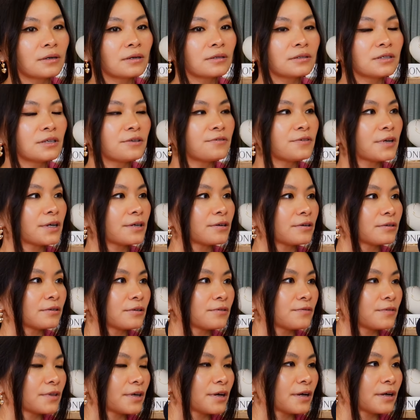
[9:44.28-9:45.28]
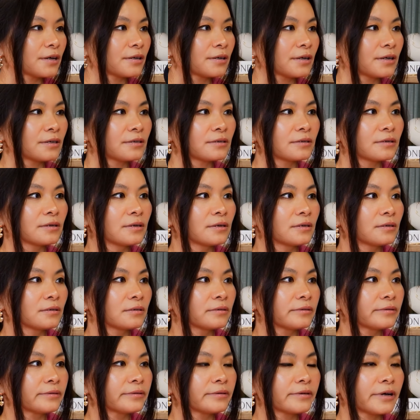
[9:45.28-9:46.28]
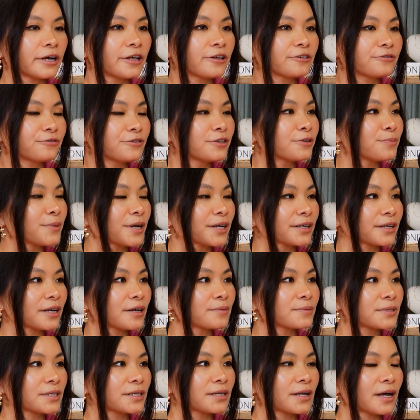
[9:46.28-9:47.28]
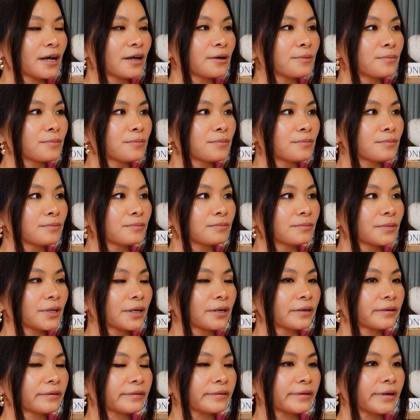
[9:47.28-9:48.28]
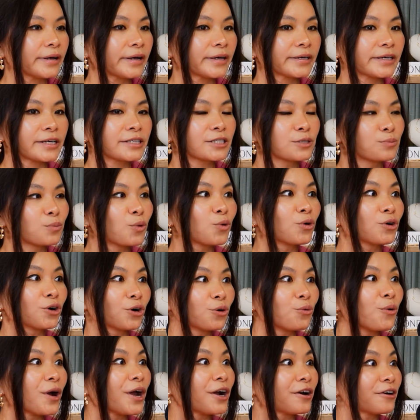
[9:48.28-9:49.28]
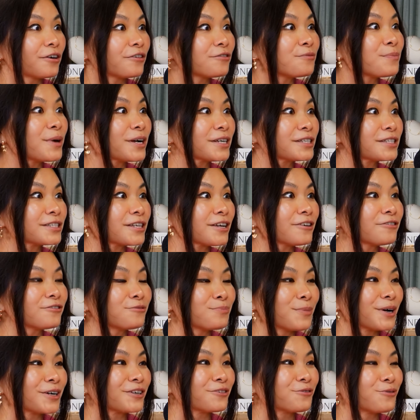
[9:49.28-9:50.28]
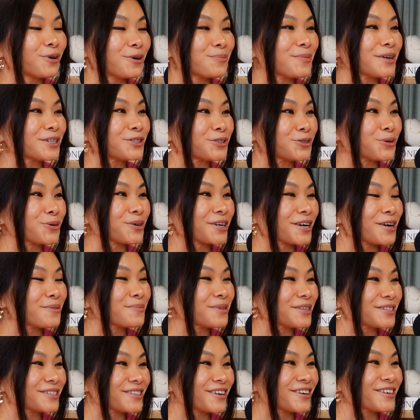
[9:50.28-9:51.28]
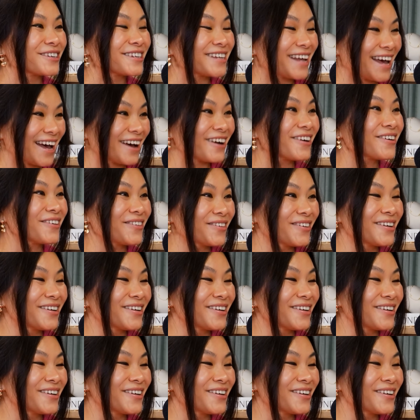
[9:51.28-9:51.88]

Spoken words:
alleviate all of that and help fill my gaps. And I'm like I guess, more aware of myself, what my shortcomings are now.